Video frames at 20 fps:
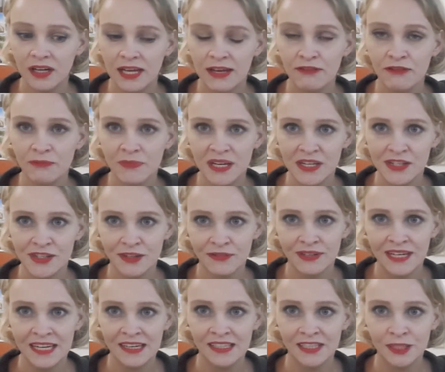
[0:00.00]
information of
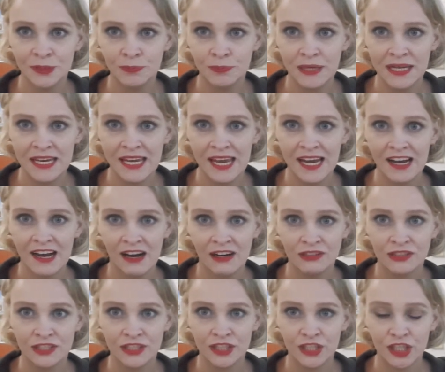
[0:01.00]
an English-speaking
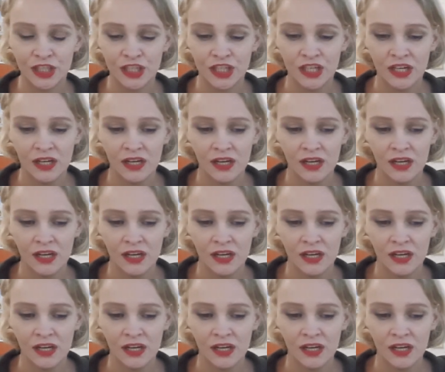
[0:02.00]
counselor